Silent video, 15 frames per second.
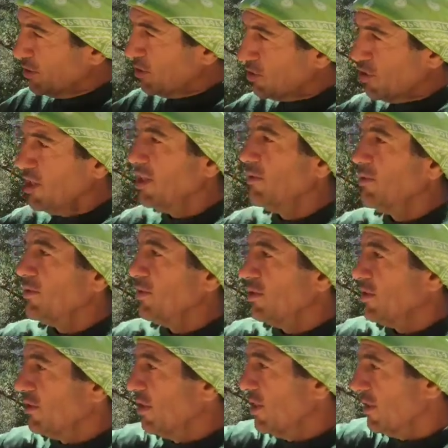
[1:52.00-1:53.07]
straight with the
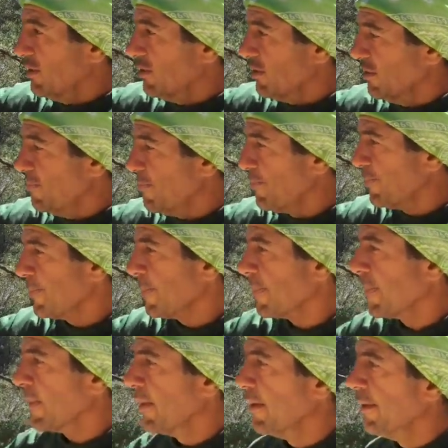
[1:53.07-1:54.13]
strings, and
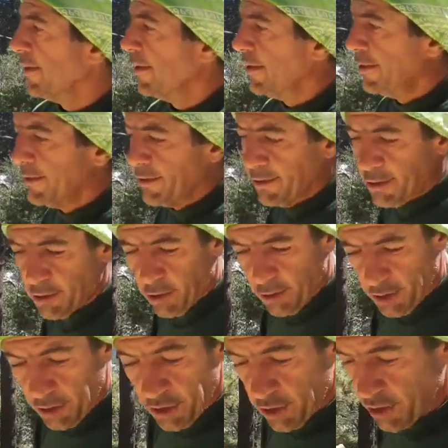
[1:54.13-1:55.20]
so
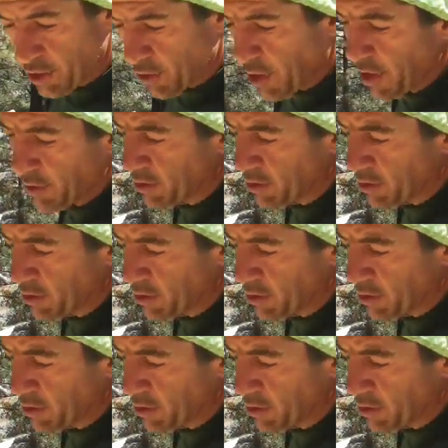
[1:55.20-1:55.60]
this is straight.